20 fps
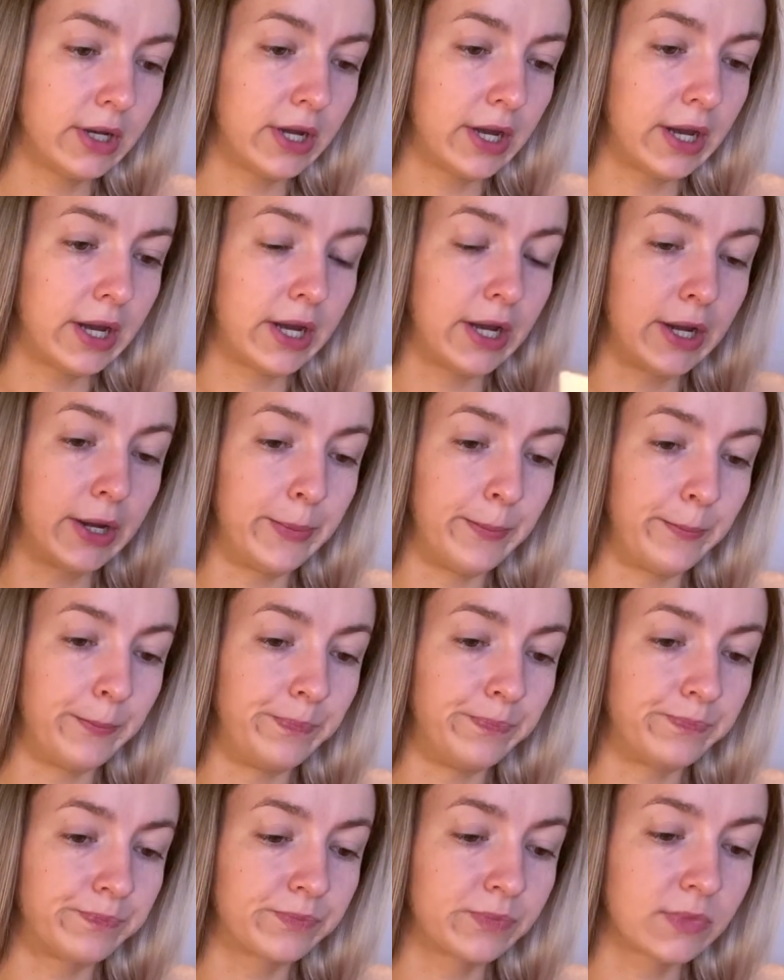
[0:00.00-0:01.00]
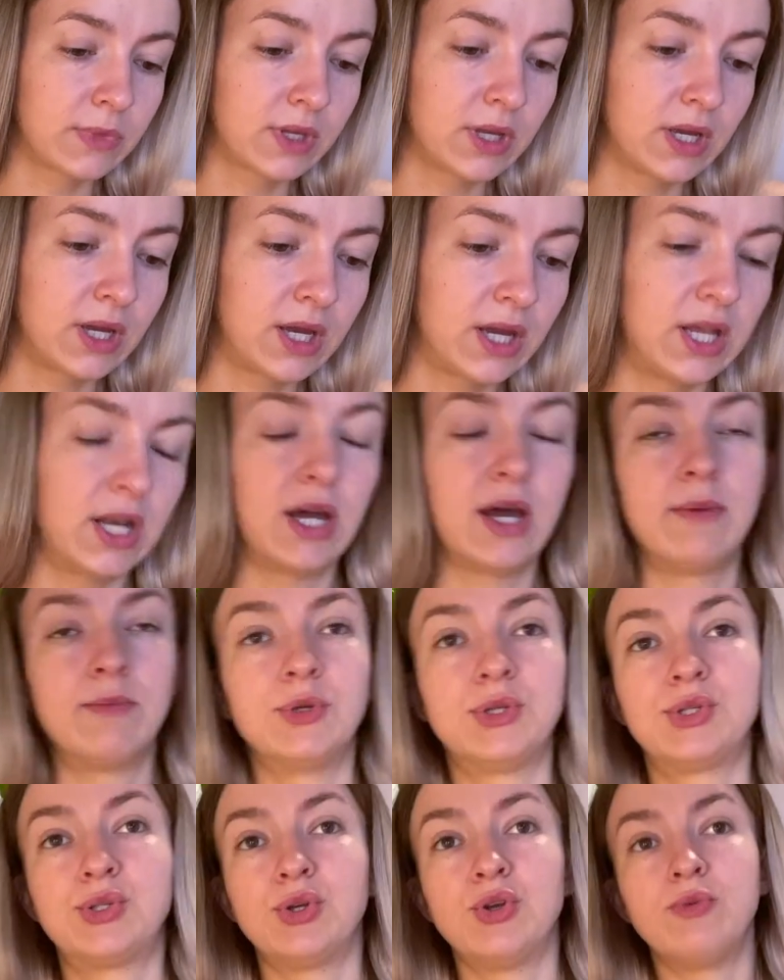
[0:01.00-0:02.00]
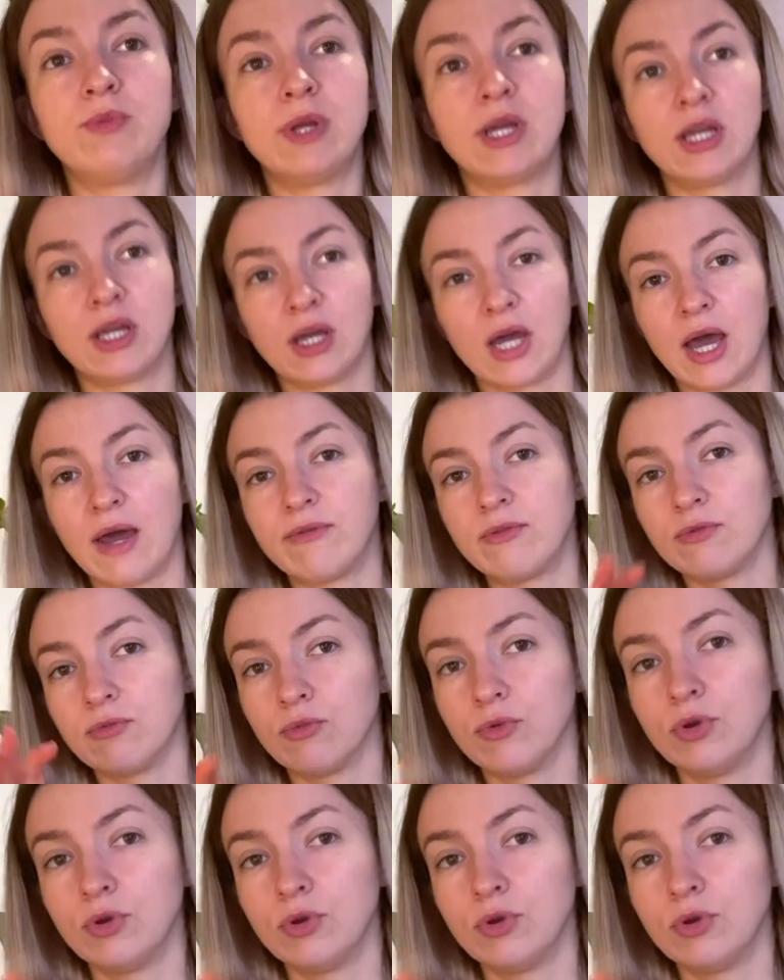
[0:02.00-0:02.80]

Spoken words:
And I'm assuming, I haven't